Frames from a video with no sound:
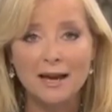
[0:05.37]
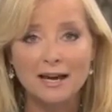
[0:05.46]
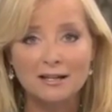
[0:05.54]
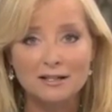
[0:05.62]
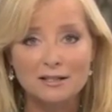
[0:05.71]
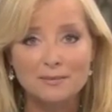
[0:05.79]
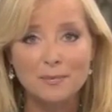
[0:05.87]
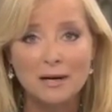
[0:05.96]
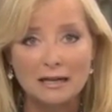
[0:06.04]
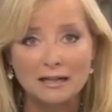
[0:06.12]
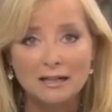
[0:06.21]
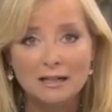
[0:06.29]
males.
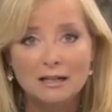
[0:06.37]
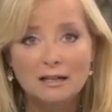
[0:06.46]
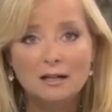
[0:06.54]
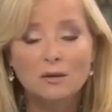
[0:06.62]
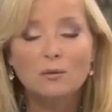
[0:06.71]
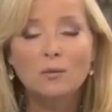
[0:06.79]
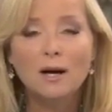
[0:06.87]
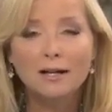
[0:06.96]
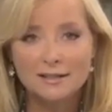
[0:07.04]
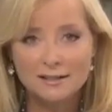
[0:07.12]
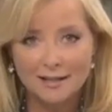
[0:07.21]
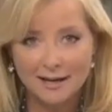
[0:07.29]
But why
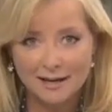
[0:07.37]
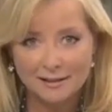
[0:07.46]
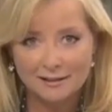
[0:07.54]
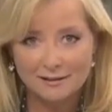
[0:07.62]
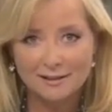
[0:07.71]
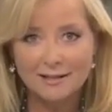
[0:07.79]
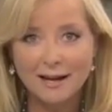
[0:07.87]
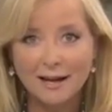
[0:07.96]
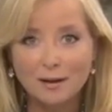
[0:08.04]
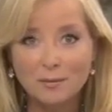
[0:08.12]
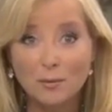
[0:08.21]
is that? Today,